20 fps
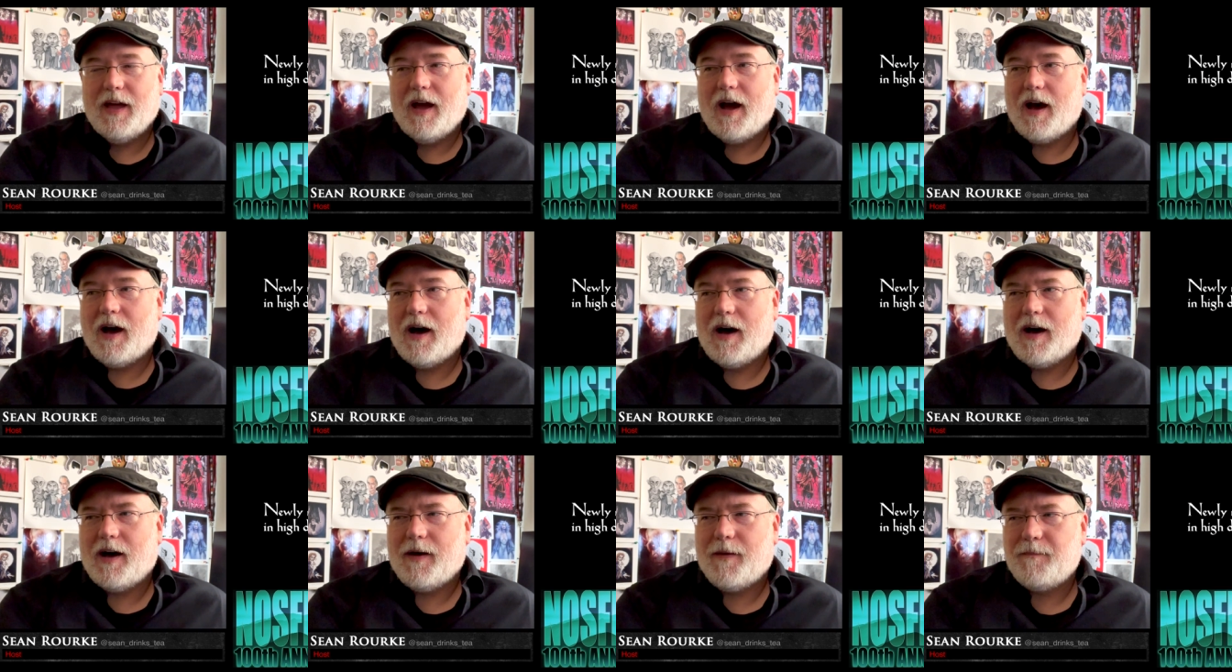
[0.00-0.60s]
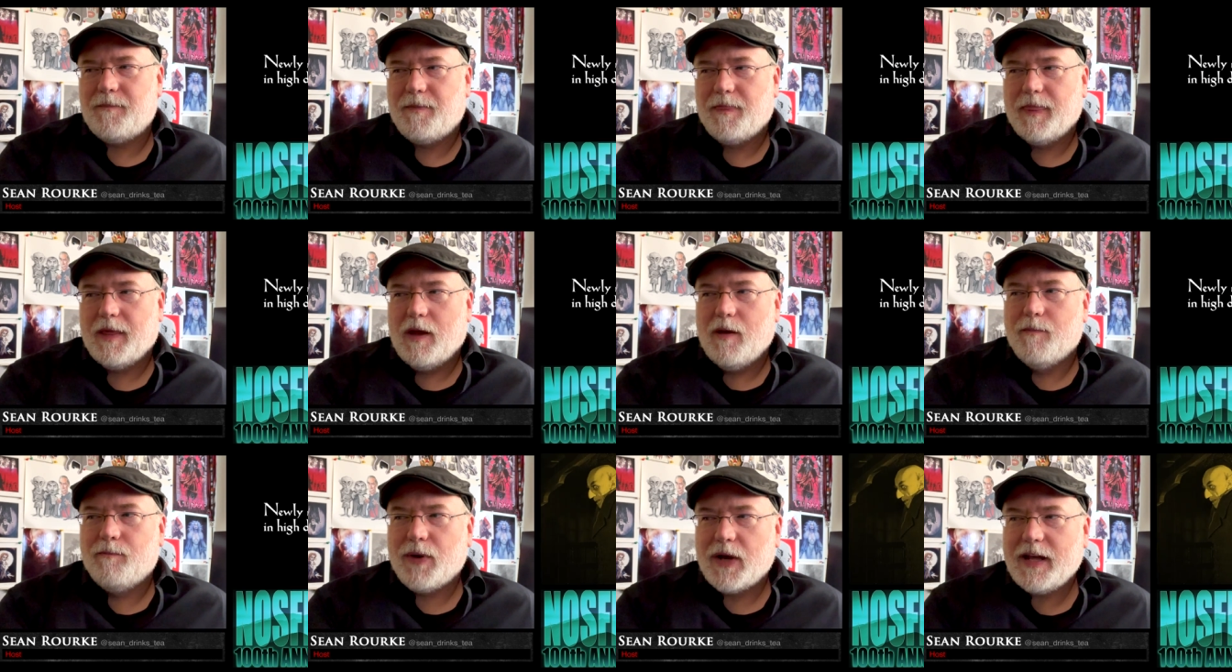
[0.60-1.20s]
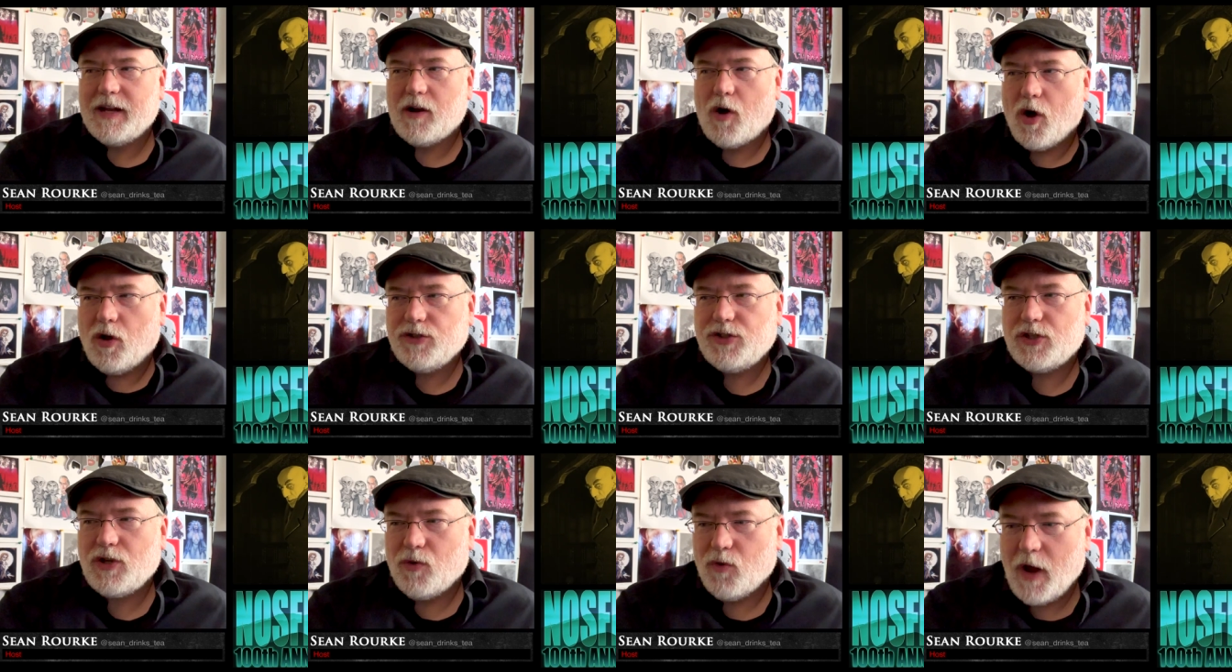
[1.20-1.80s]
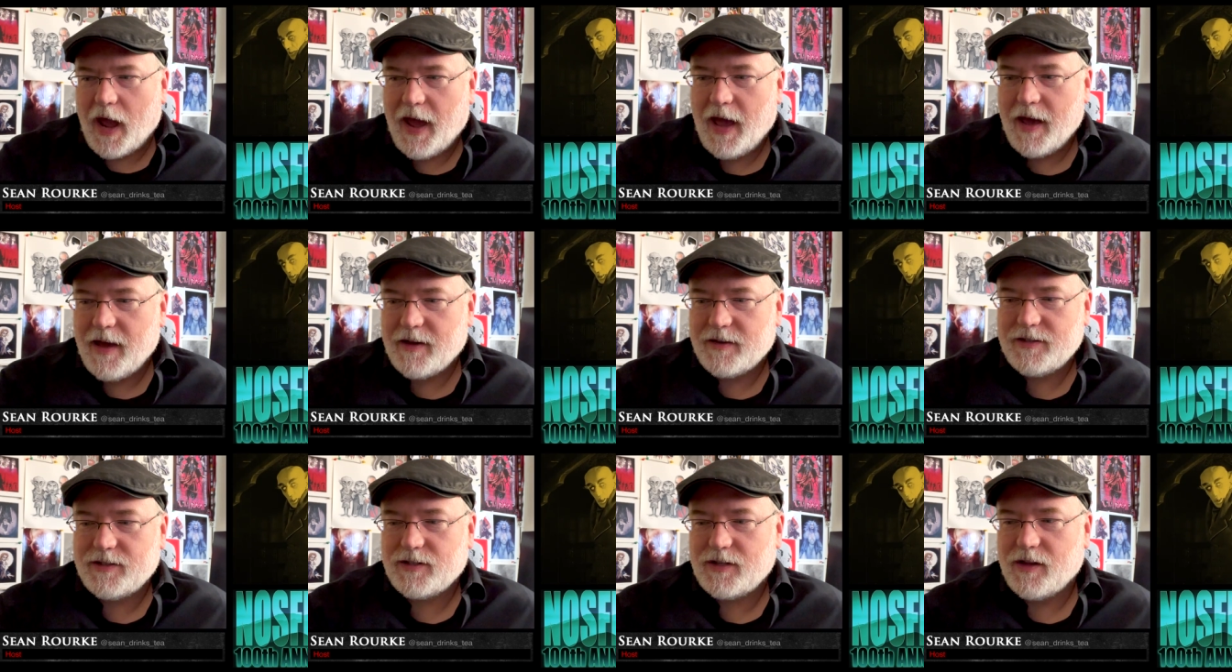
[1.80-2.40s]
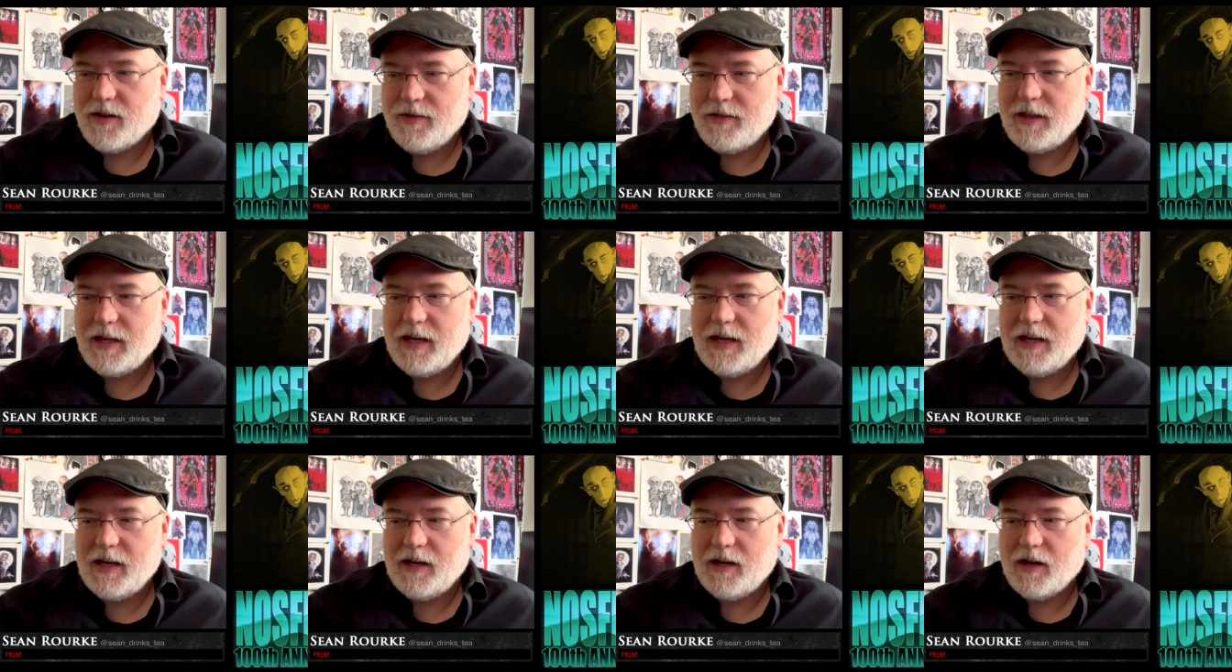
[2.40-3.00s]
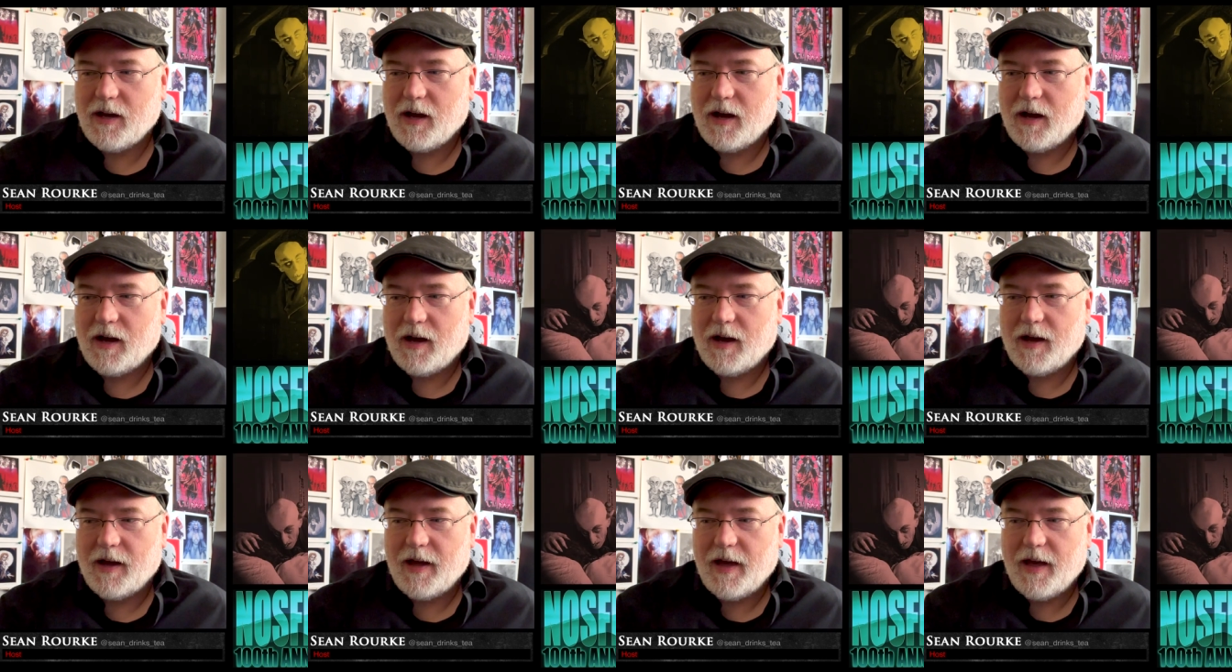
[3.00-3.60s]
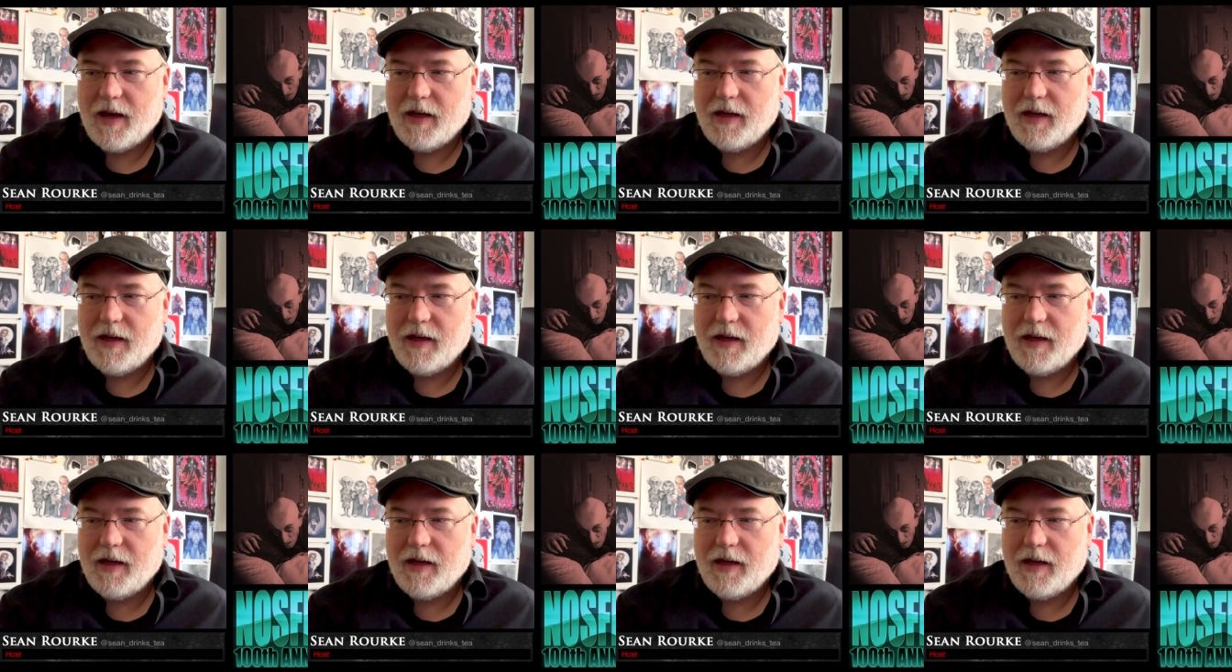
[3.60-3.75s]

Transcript: Um, but it also has the uh,